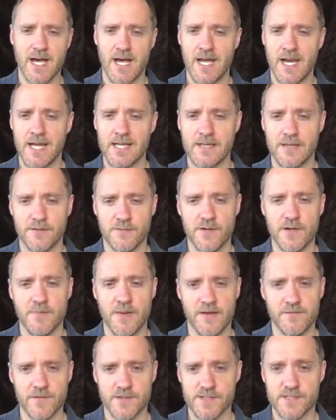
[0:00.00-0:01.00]
I like the 3
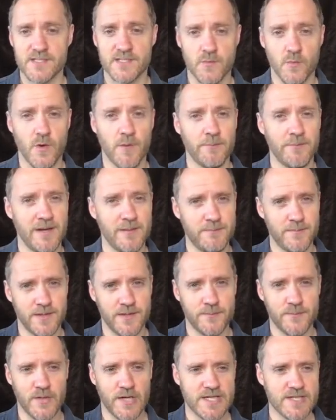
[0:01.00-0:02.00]
bed versus the 1 bed, but
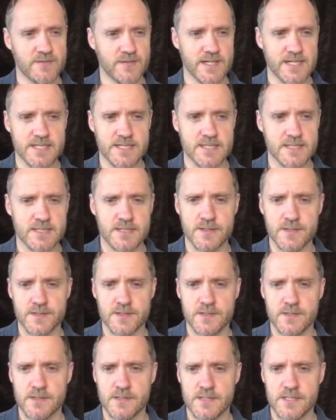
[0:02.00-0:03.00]
the price range is
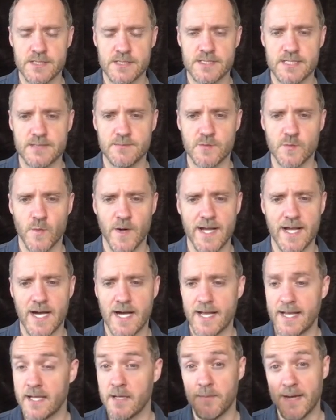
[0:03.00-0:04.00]
just, it seems way
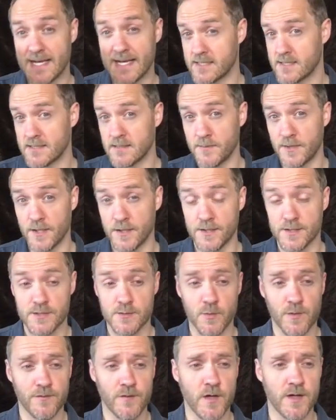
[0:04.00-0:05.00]
higher compared to some of the
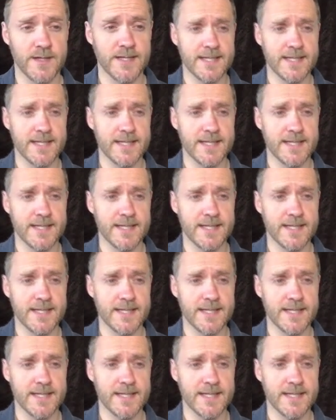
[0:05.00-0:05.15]
others we've got in the